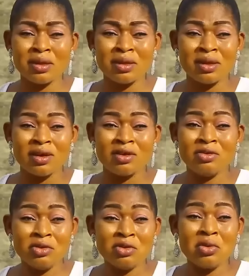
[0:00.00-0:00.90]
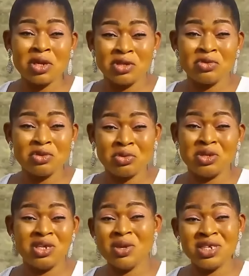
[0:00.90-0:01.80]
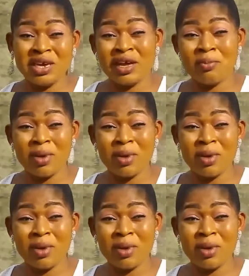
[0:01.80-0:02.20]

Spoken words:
Do you know what she told Moni when she came back?